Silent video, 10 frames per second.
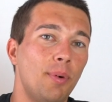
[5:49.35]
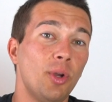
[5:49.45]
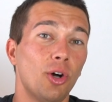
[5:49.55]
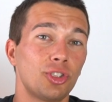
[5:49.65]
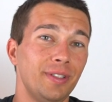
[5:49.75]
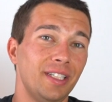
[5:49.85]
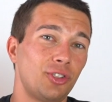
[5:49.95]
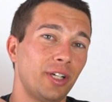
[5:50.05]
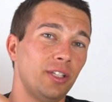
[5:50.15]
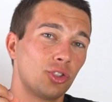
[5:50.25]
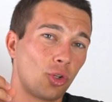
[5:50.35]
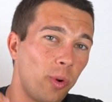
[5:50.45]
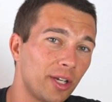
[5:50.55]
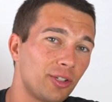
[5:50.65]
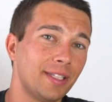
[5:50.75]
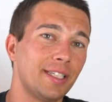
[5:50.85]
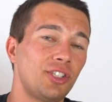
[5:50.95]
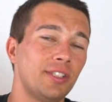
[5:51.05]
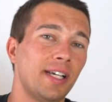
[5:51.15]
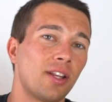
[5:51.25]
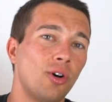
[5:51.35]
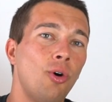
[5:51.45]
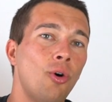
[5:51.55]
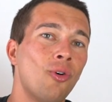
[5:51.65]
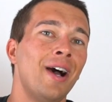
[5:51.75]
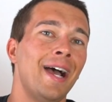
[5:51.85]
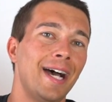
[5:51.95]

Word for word: but we also need to train those quick transitions out of the hole